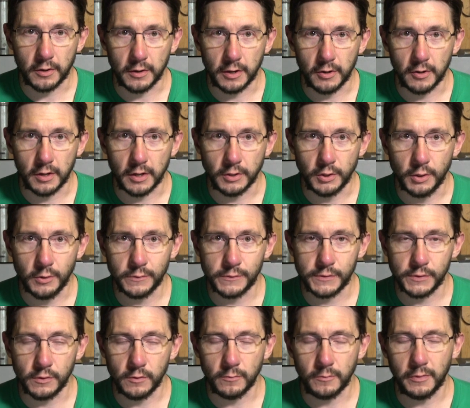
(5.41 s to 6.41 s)
Nerd here on
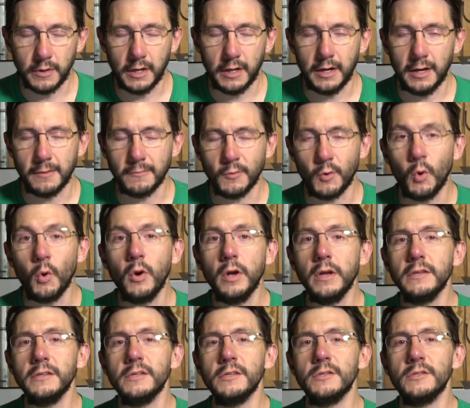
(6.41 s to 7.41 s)
YouTube, but I'm
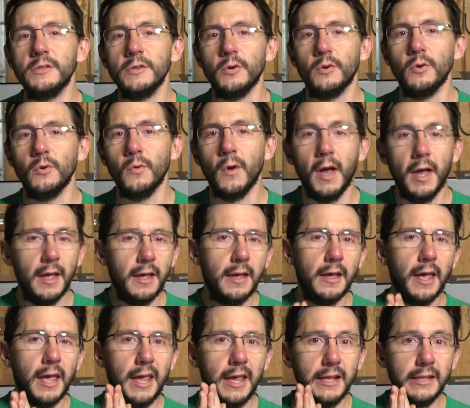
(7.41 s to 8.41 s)
going to do
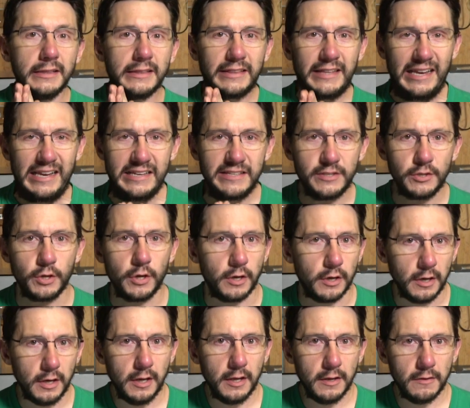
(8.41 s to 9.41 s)
a laser
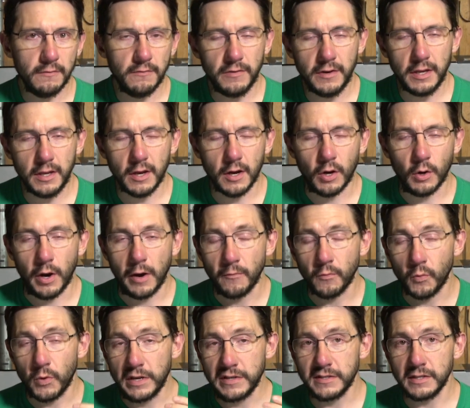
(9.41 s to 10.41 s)
video. I've
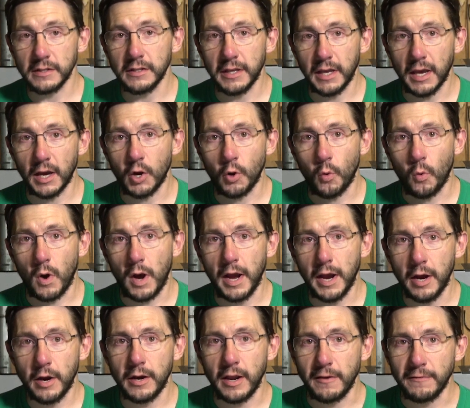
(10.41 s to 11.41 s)
recently
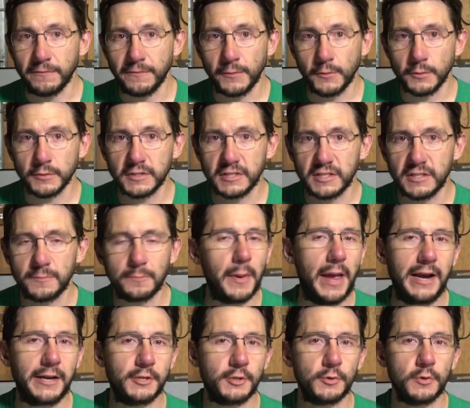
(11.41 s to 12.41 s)
acquired a Full
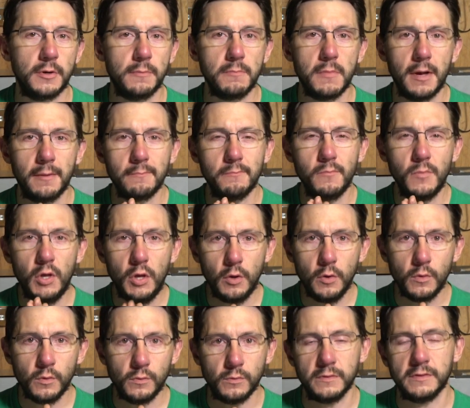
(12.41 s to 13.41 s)
Spectrum
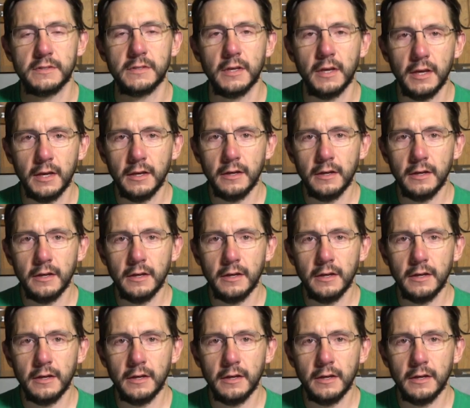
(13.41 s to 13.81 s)
Muse